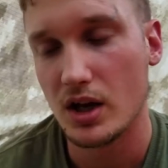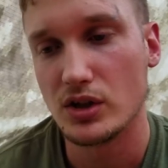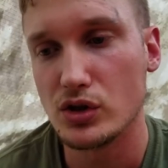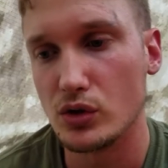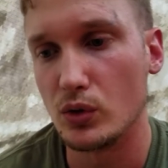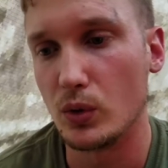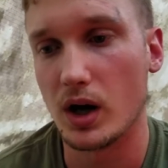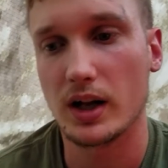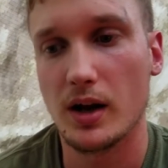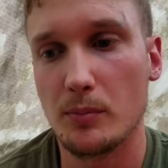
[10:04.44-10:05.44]
to
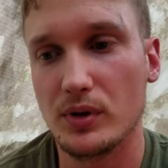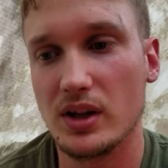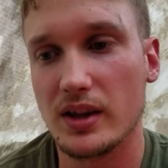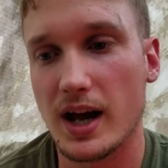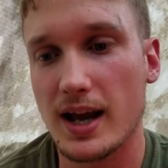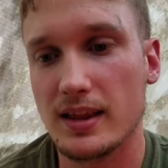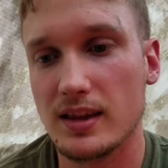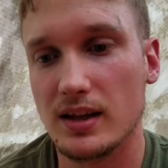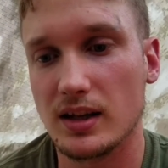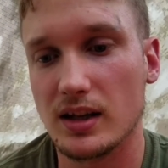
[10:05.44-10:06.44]
a company that I
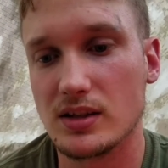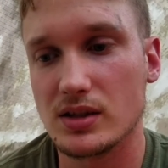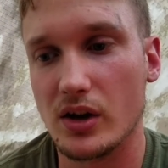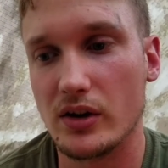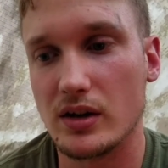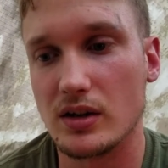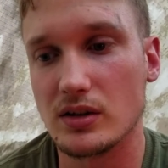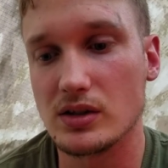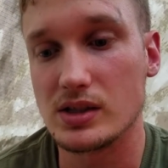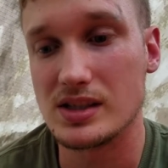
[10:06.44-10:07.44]
think is going to
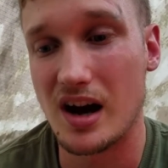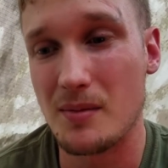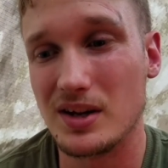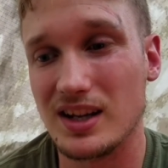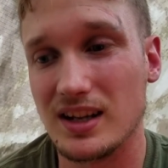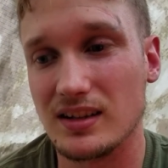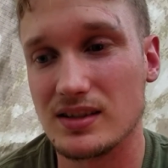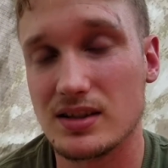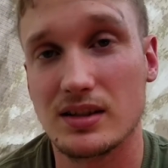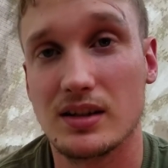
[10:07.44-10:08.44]

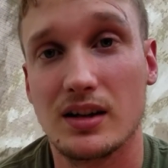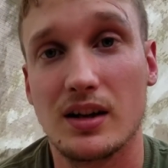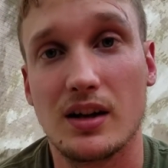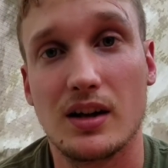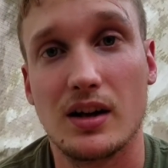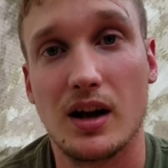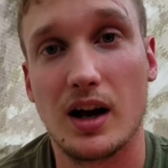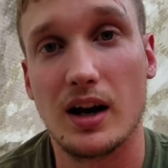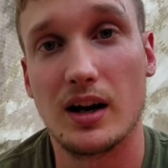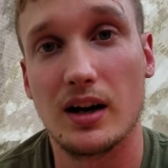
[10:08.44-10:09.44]
dominate
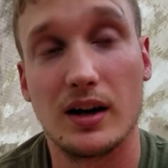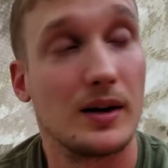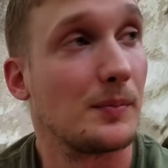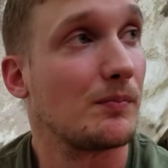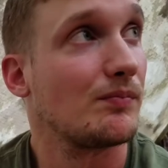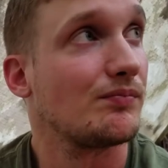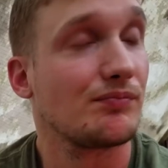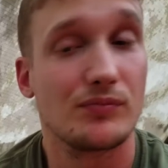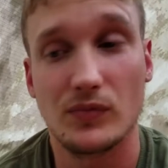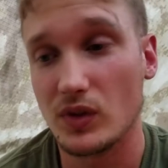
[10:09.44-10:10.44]
uh,
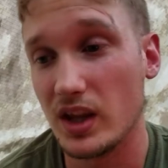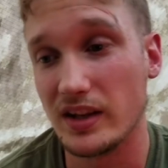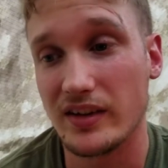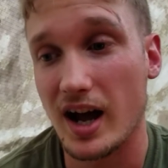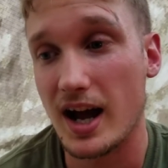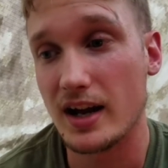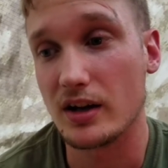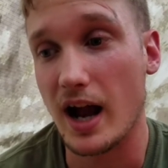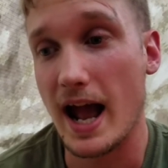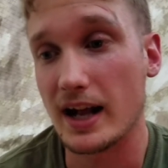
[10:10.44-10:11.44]
the
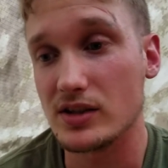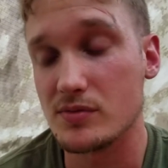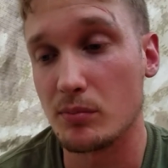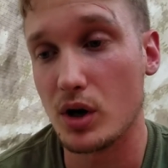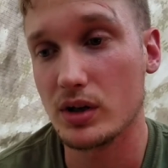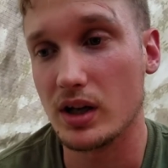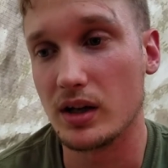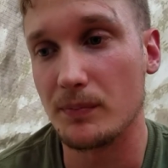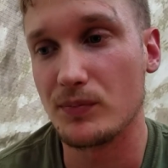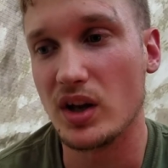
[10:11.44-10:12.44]
entire axe
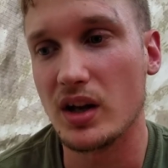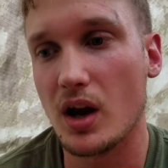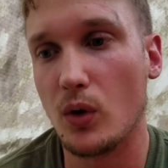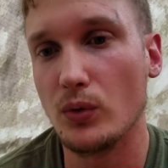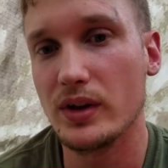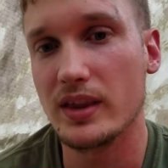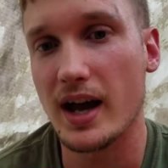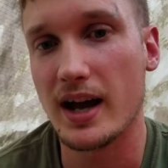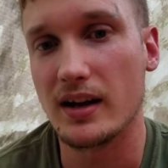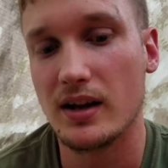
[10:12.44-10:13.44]
market. And not only
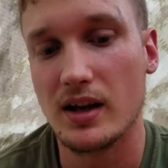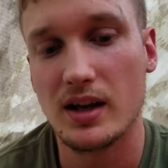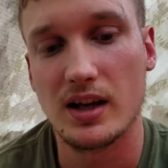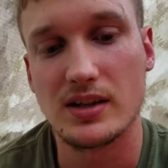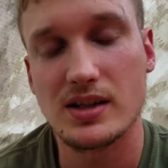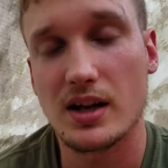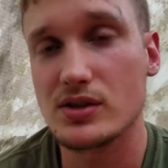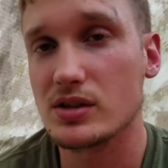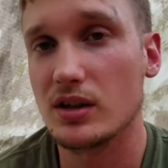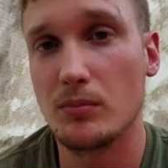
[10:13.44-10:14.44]
that, it's not
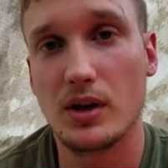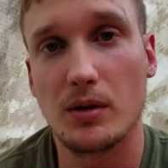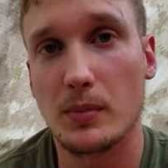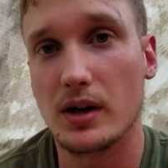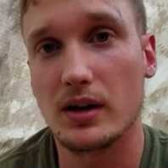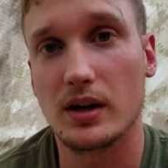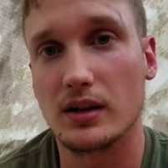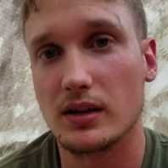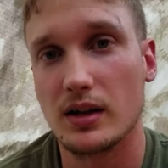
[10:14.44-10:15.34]
just going to be in America.